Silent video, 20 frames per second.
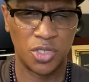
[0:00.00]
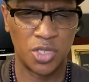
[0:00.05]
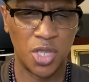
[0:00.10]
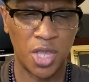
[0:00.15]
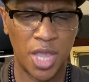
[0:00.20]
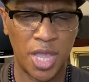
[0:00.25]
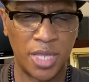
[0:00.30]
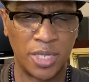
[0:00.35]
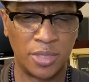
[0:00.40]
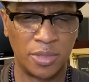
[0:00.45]

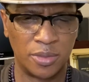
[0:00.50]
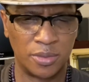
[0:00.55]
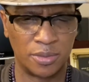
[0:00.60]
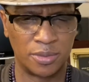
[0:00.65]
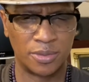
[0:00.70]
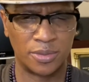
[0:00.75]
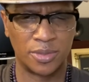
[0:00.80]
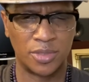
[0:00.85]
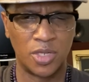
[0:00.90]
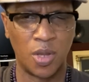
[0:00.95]
And
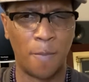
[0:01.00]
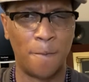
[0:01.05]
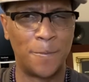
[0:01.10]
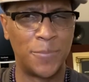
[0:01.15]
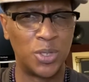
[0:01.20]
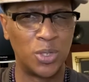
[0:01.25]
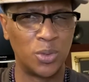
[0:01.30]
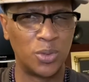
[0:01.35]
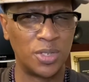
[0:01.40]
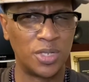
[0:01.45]
the
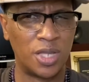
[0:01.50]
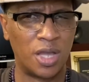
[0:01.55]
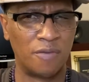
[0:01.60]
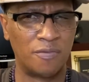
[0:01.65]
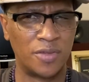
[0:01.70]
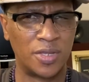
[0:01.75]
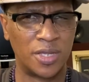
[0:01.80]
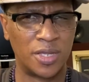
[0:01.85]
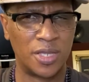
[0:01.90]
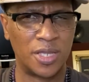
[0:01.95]
beauty
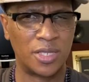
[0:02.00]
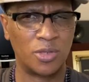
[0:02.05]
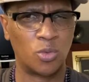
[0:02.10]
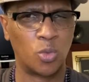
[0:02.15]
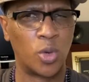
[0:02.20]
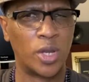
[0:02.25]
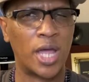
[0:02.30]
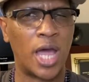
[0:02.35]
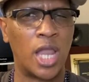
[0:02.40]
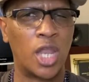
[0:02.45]
of it,
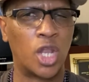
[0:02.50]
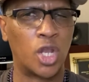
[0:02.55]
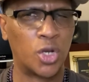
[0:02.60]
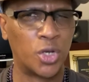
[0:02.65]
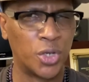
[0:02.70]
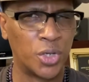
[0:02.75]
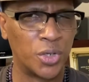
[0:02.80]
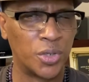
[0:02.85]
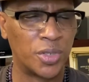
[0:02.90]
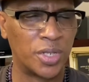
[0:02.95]
what I
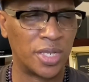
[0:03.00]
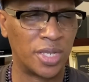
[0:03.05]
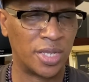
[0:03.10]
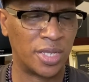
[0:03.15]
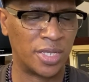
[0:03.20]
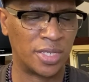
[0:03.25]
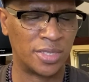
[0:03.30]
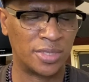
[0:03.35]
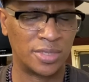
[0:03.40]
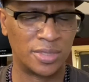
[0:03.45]
learned
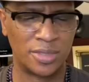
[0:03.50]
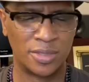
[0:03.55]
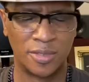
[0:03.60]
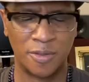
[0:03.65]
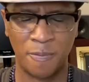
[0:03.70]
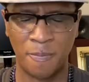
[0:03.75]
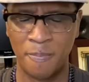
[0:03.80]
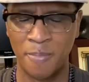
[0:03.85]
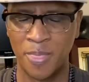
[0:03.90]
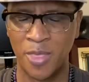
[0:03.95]
is
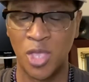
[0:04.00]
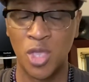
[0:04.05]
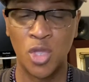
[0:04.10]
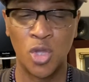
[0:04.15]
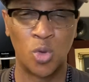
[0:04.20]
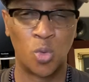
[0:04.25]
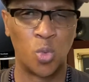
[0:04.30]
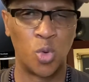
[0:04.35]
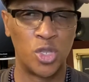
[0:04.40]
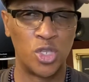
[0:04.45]

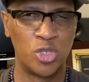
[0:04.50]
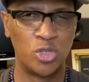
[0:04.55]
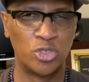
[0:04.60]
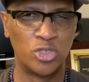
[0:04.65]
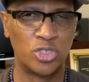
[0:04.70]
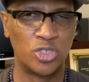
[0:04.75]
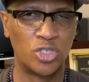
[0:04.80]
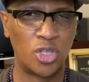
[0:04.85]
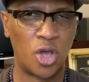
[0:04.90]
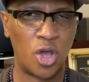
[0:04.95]
when you
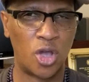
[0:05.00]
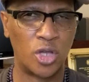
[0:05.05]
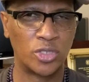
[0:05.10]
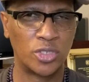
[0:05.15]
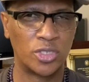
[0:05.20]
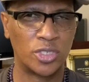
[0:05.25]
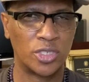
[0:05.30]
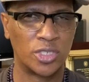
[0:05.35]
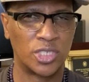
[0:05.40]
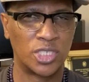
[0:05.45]
start
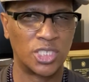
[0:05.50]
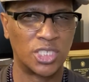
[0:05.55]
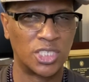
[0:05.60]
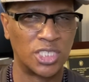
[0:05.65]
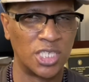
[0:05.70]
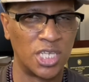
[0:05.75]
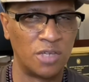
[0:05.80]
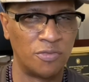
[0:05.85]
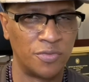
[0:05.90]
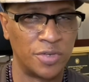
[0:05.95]
to
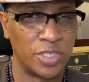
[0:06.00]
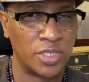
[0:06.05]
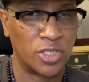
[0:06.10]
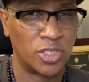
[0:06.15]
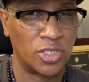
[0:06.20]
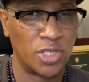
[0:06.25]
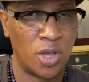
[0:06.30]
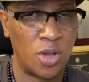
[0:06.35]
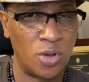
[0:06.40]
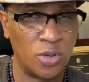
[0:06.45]
see
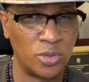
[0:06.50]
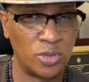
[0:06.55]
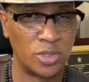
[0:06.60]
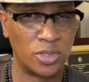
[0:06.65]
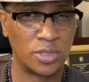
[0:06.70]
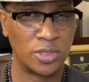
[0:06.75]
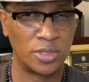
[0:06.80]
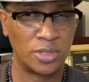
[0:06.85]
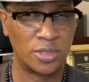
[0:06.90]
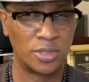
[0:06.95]

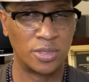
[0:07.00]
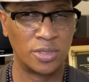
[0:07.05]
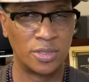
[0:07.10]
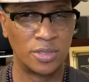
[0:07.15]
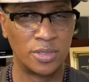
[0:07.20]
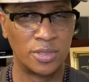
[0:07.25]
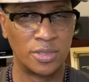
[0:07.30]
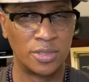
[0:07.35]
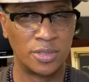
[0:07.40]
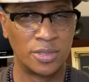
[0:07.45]
results,
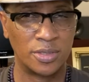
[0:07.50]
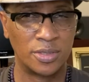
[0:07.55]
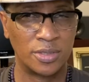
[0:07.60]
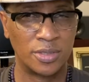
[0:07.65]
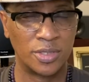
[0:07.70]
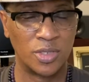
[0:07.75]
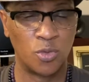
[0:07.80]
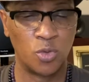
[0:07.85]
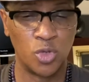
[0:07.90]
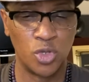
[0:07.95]

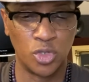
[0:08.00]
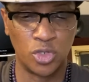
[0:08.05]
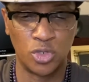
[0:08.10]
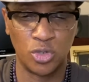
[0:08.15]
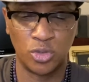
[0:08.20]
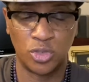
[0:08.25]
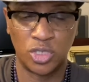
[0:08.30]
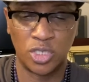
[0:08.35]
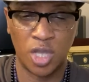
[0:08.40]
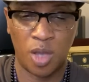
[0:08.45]
when you
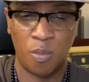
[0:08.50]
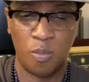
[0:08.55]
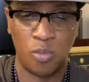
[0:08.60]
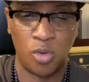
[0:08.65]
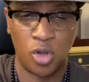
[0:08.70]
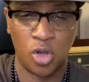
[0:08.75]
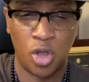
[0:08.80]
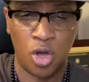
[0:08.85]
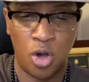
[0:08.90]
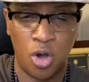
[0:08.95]
do
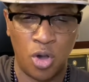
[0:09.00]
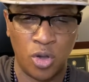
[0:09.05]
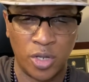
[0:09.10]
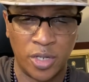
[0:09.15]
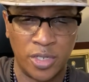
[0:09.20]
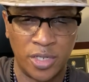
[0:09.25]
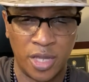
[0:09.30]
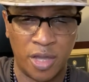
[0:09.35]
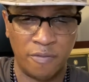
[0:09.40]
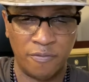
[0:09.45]
something long
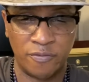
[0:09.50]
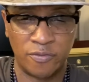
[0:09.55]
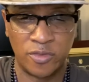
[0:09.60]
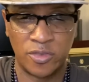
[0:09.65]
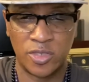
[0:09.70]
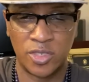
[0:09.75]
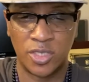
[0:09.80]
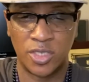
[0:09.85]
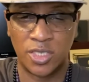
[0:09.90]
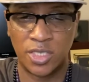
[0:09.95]
enough
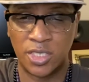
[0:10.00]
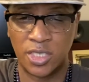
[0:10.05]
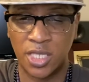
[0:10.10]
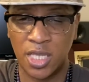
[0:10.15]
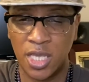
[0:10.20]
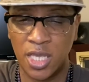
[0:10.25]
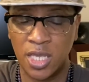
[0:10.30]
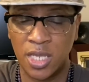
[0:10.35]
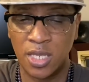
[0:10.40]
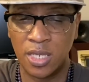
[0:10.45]
to
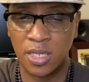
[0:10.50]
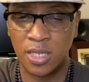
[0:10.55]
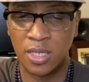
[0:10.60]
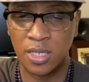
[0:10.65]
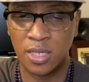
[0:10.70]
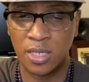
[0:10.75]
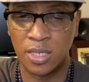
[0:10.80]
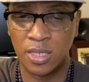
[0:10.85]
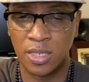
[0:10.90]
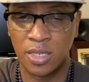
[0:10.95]
see
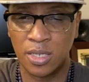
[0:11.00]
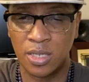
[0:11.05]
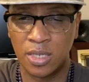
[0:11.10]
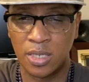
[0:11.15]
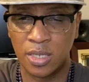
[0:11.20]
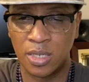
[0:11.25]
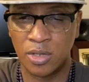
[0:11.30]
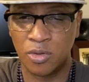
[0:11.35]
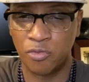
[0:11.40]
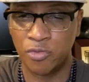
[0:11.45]

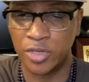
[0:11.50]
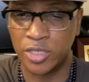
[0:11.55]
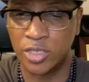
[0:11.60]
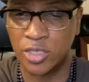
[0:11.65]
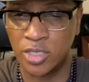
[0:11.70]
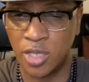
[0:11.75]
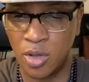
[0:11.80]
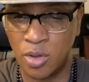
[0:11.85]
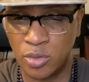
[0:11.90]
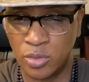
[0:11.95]

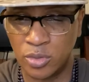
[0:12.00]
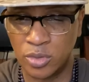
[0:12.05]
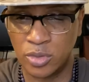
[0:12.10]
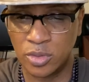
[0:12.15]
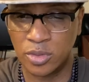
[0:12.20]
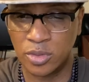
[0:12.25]
results,